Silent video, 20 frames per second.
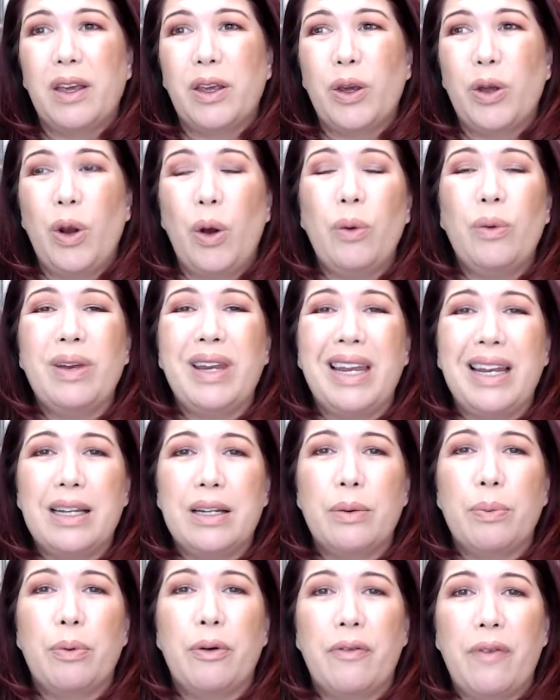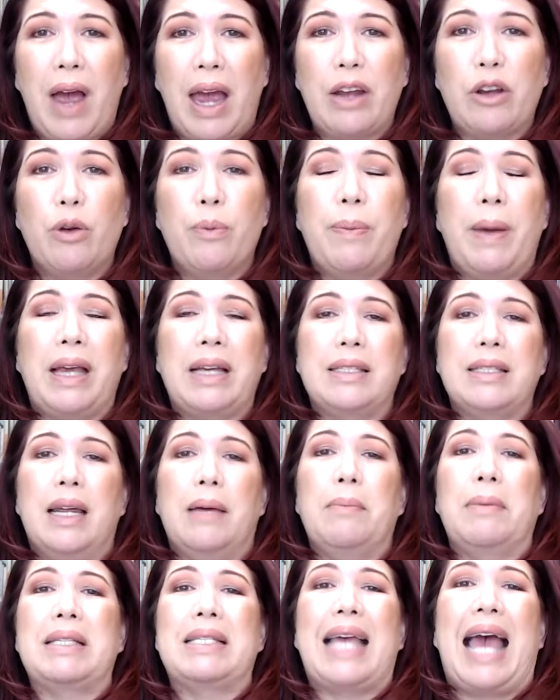you don't need to provide your bank
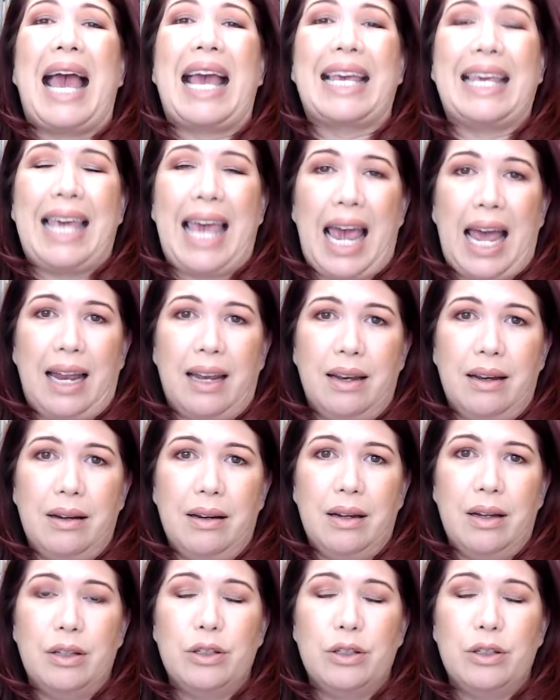statements again.